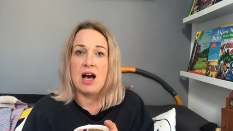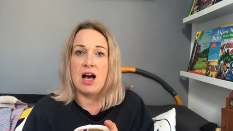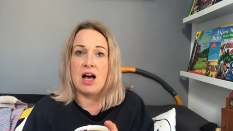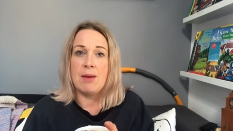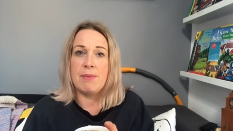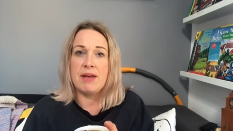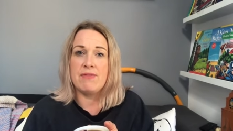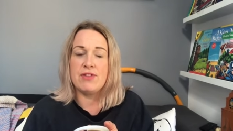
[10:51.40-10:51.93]

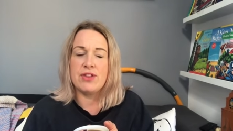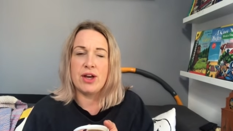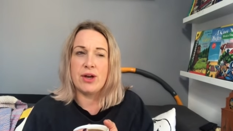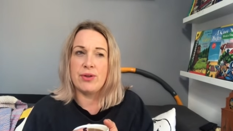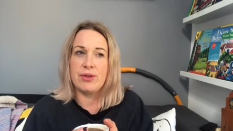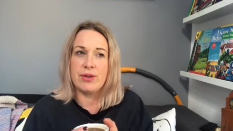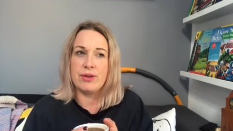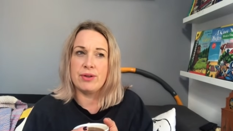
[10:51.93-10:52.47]
um, even
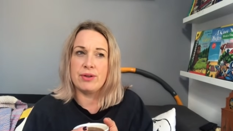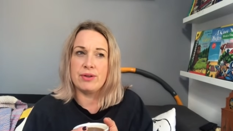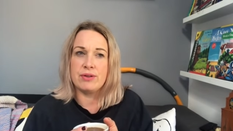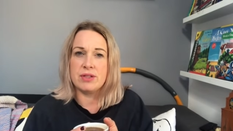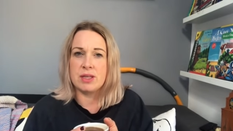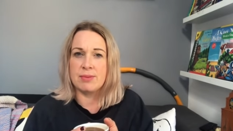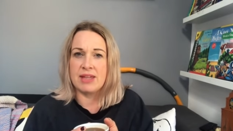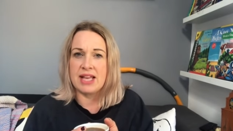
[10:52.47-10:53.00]
though that
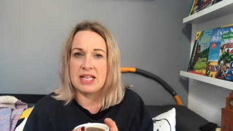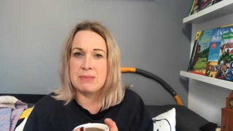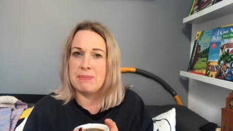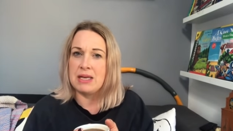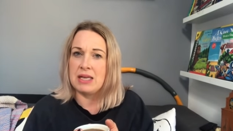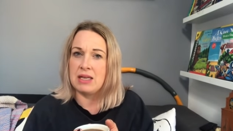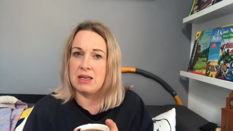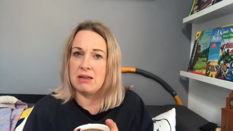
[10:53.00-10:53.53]
some of the
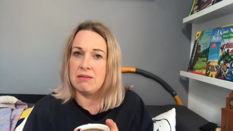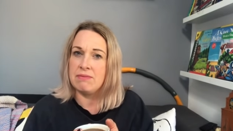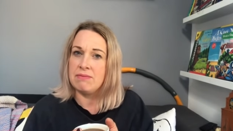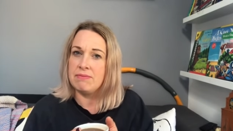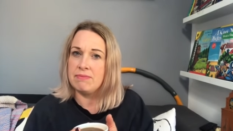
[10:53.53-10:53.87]
SP,